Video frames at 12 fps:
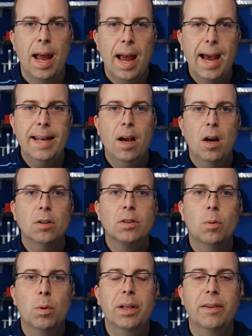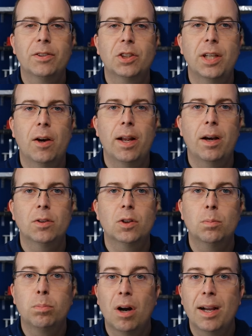And I also want to give a shout out
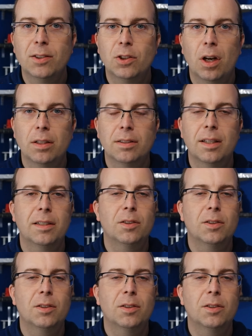to Brian Johnston